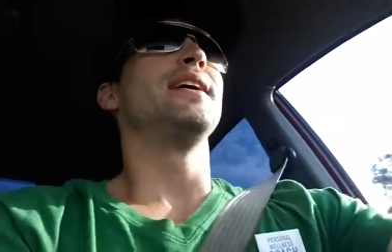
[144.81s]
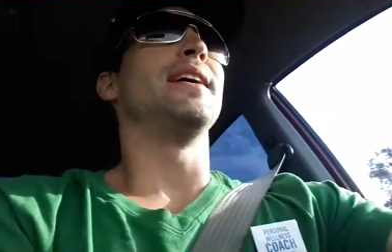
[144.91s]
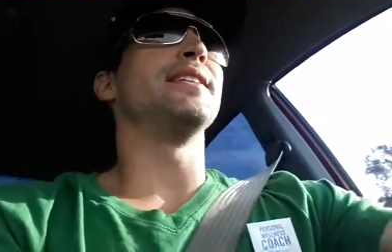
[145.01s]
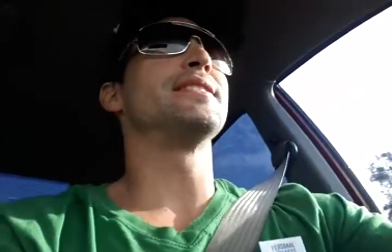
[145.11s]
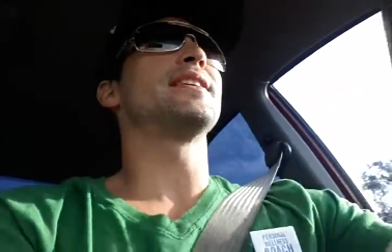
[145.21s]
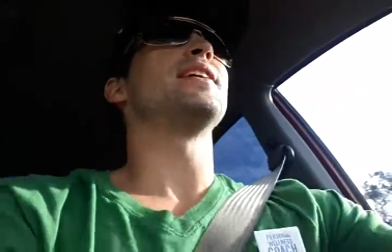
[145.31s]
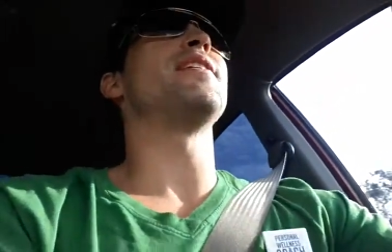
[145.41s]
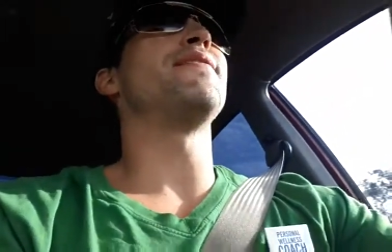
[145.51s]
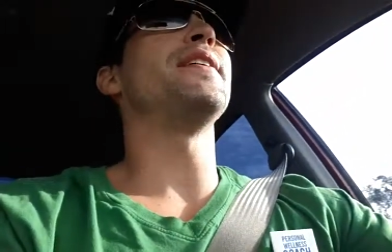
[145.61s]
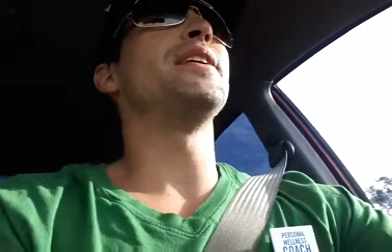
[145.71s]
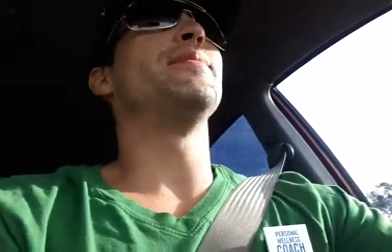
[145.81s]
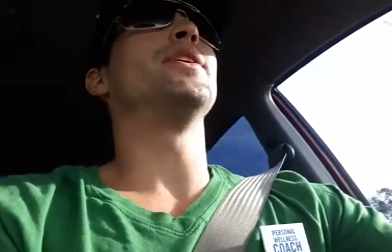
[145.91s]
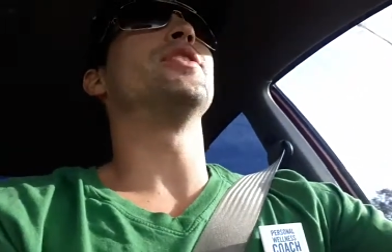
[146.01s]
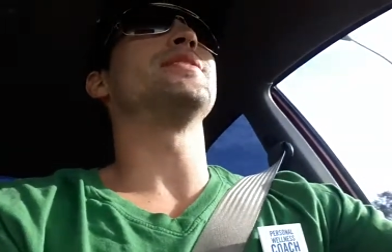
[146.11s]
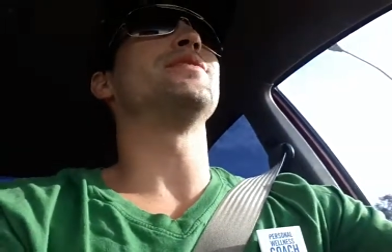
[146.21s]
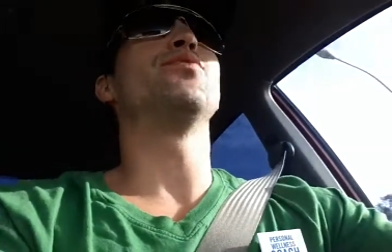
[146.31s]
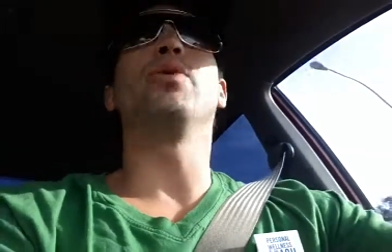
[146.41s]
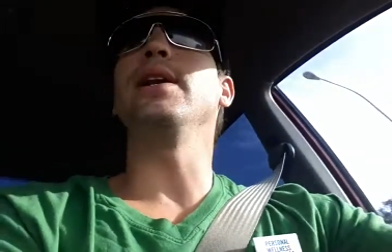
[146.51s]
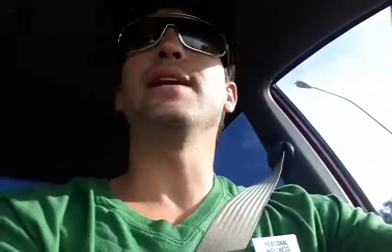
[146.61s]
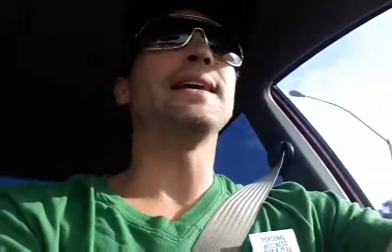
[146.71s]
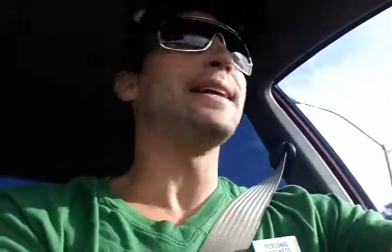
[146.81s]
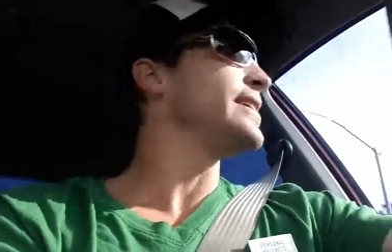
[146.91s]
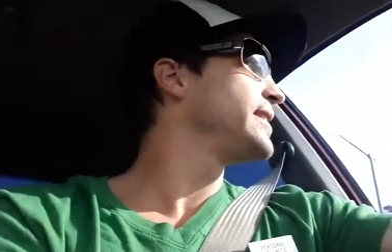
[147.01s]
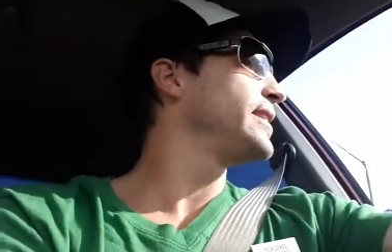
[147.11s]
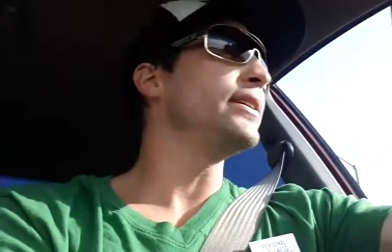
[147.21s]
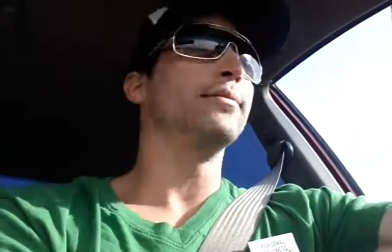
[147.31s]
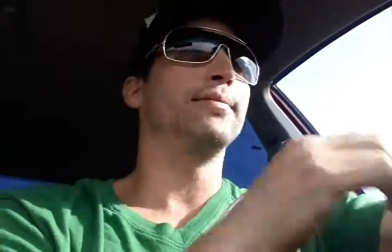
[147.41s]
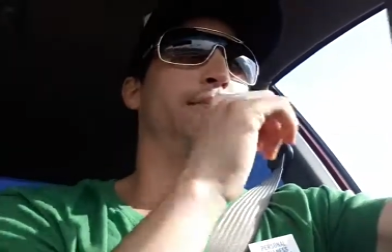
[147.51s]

And it's kind of funny because it's really easy,